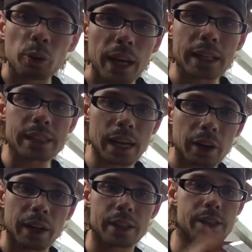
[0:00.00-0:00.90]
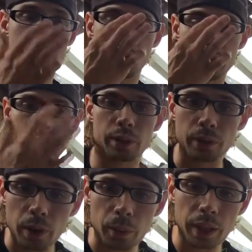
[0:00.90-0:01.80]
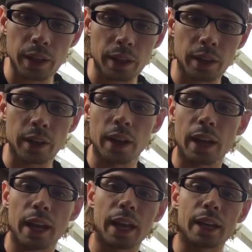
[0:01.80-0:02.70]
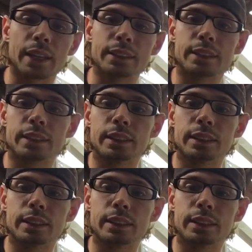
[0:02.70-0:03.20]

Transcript: great areas for it to grow here, and